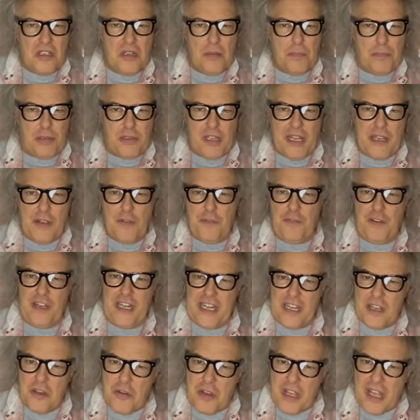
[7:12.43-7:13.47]
Playing
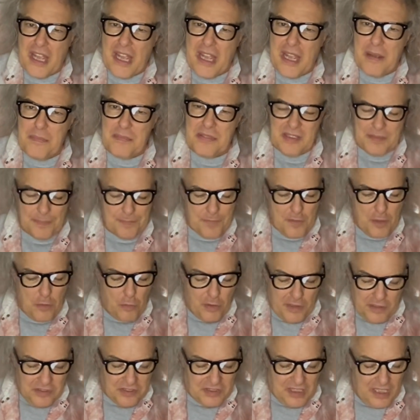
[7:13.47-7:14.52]
video games?
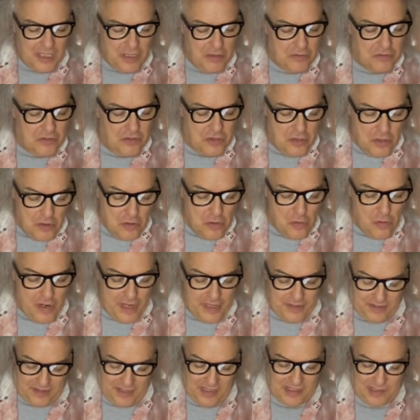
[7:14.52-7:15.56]
What else can you do
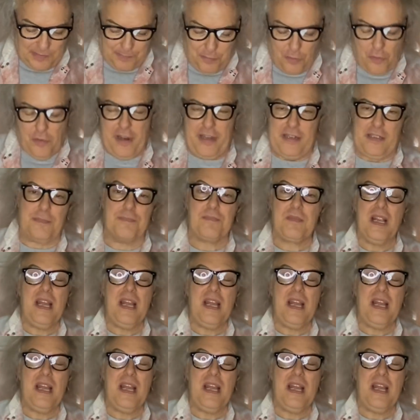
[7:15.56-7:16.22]
at this point?